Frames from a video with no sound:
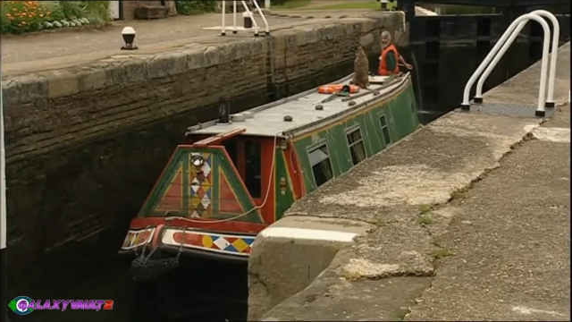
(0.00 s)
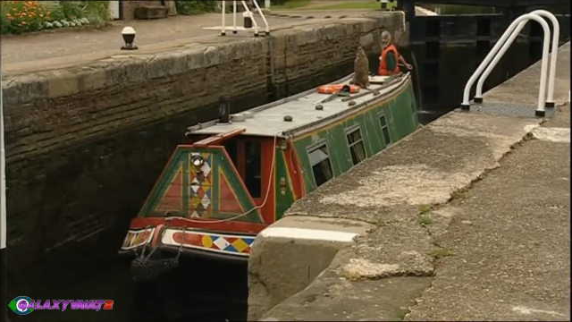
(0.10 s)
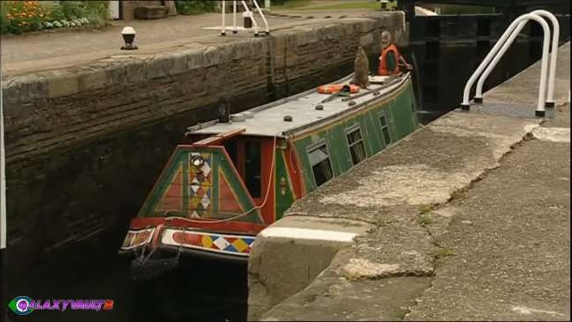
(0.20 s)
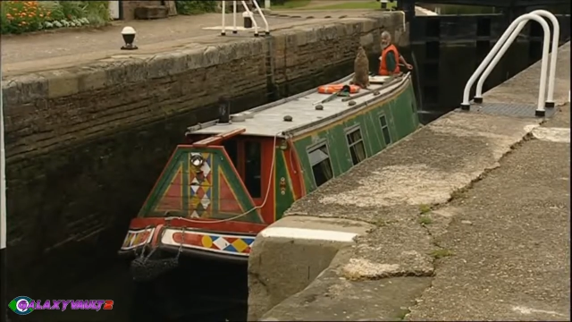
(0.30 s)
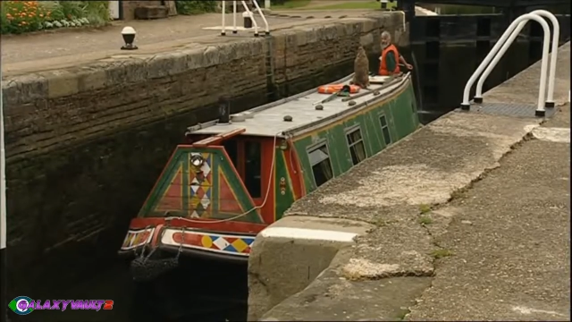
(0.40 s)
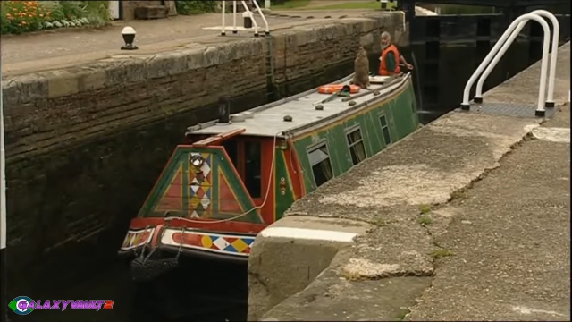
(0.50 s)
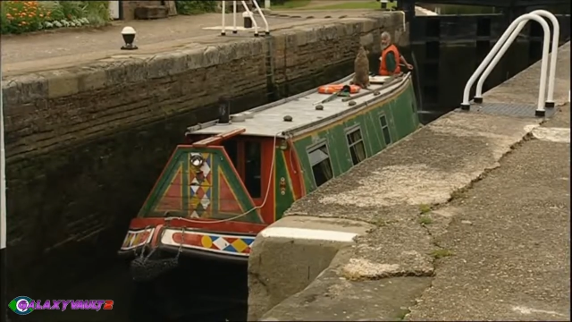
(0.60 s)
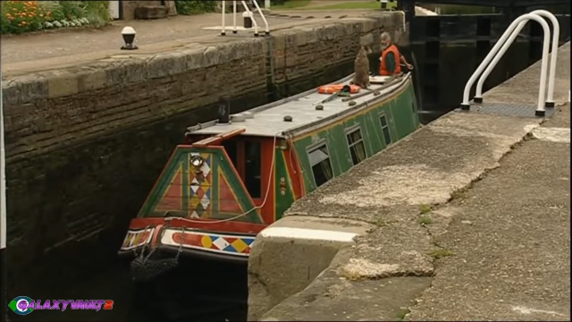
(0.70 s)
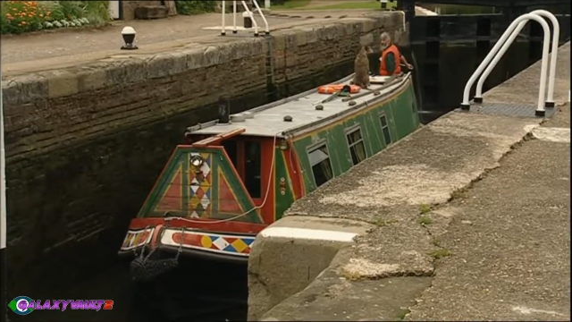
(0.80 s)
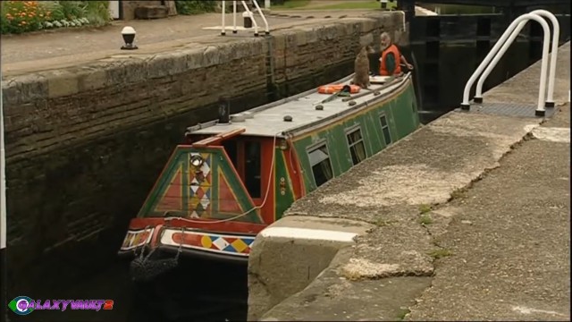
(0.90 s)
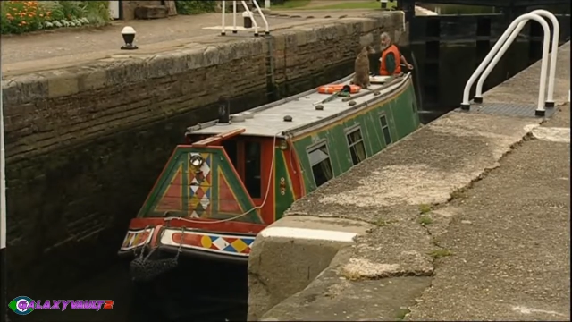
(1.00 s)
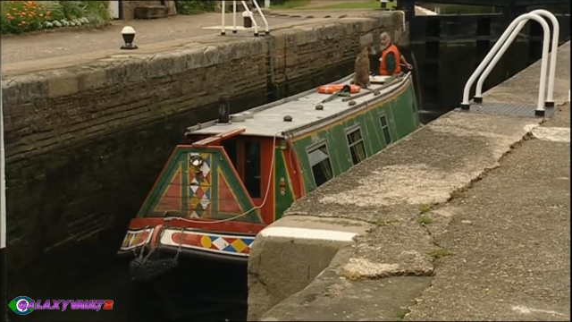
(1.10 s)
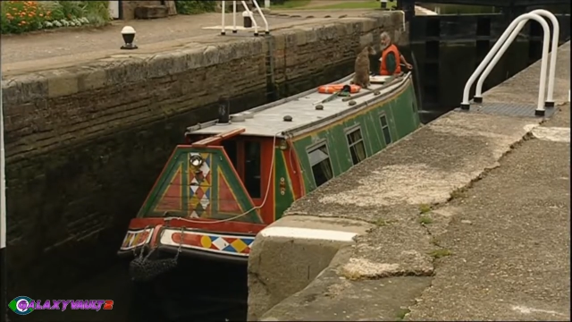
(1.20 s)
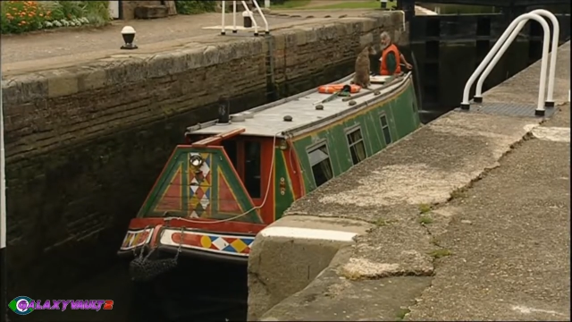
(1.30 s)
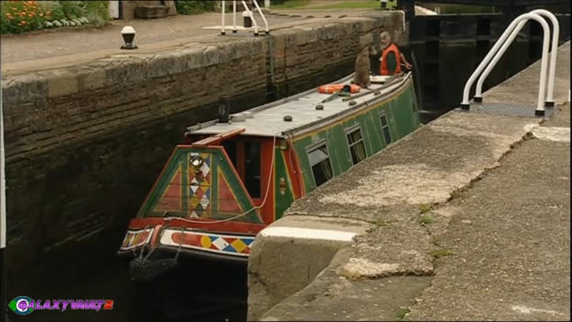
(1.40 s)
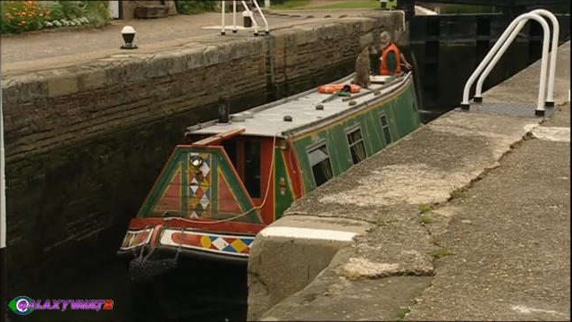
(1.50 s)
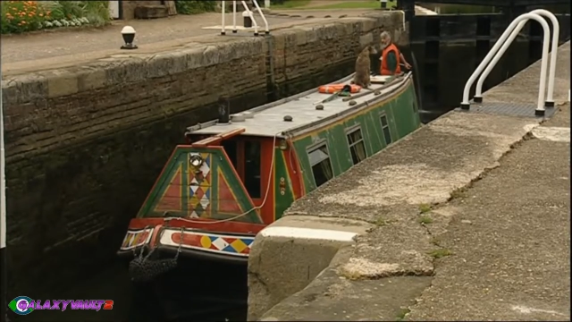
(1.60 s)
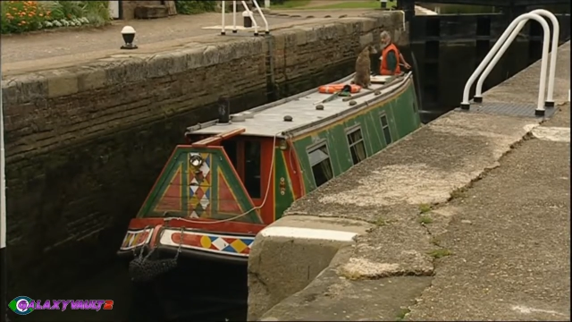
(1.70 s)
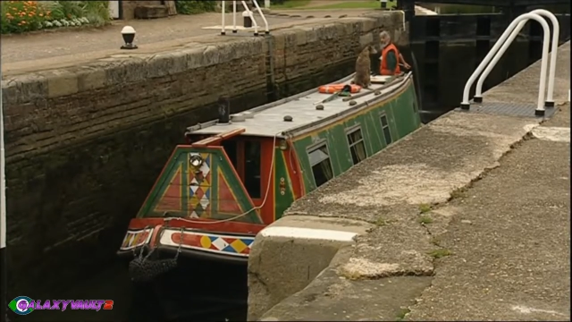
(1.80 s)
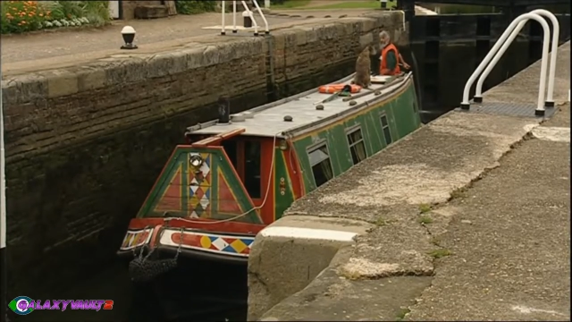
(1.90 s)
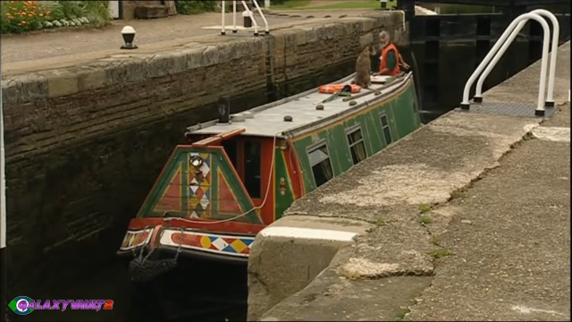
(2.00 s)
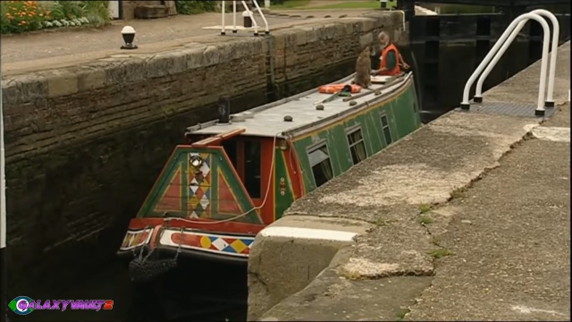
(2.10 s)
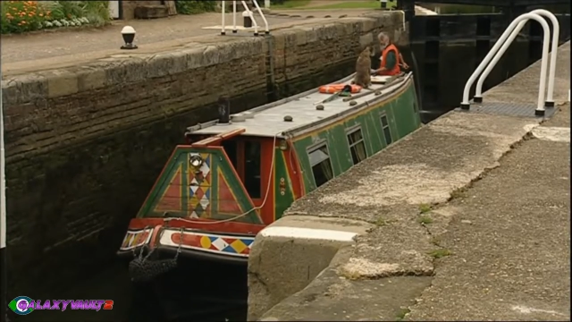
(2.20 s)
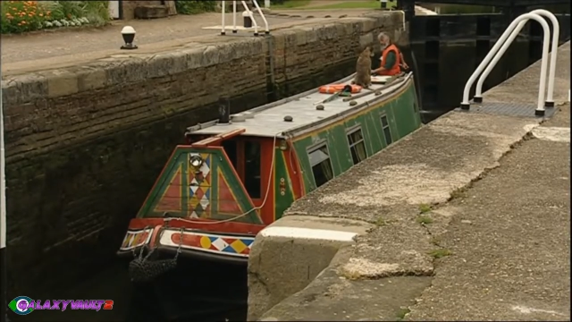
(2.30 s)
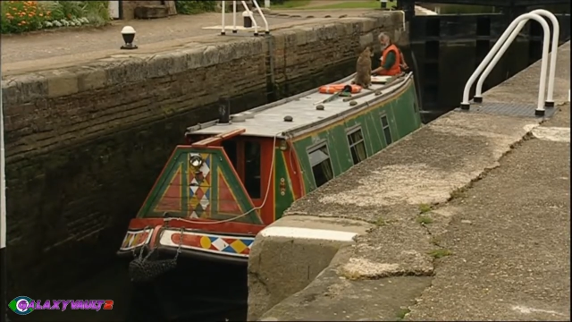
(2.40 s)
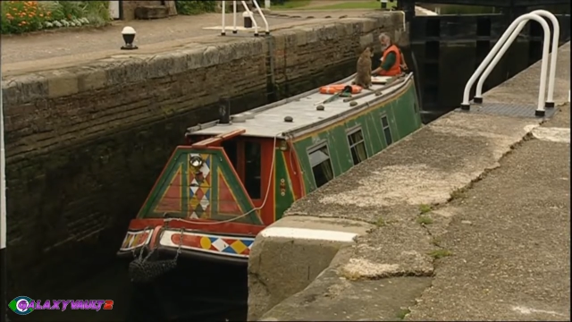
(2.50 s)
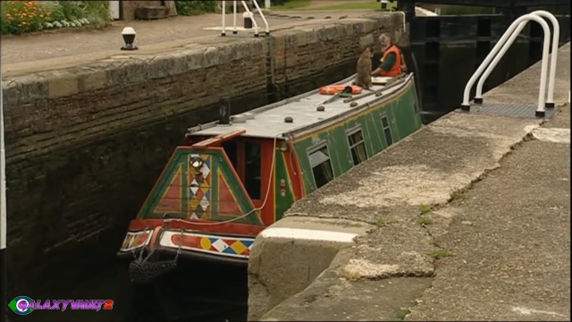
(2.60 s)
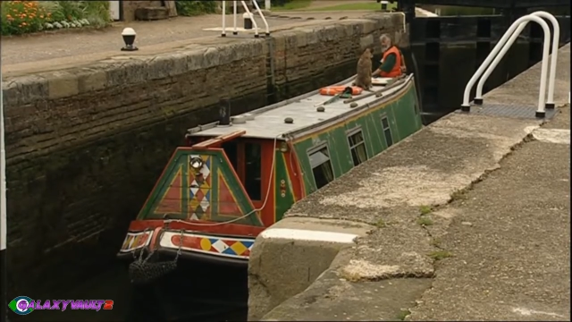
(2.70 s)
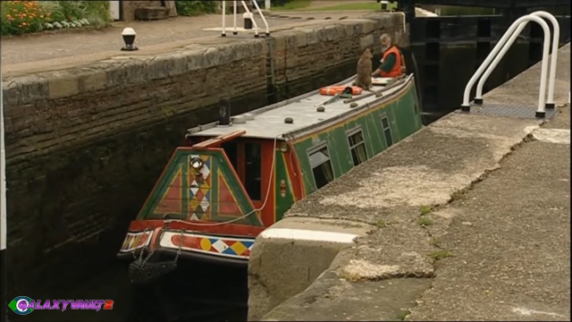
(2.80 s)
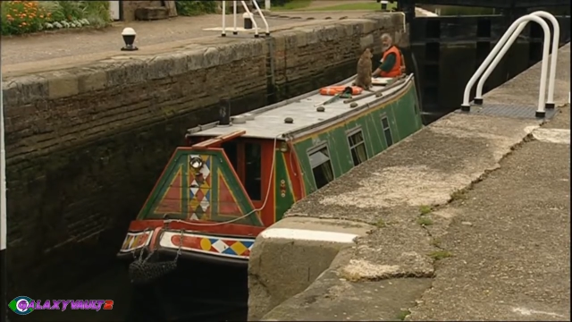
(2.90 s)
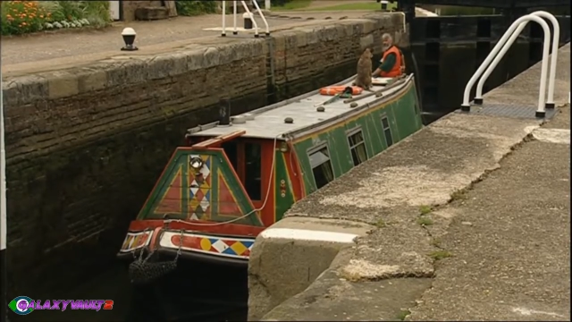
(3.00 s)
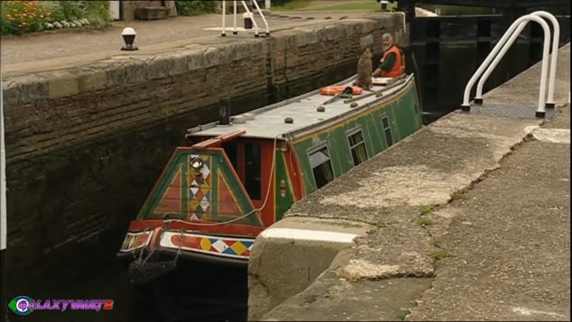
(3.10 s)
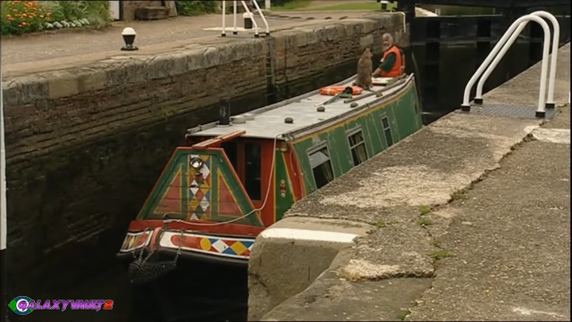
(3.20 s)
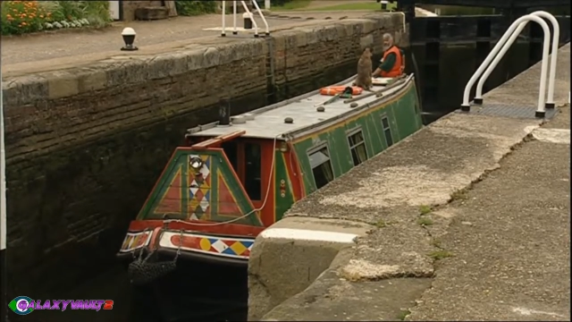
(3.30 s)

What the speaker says: Nobody's mouth can be seen.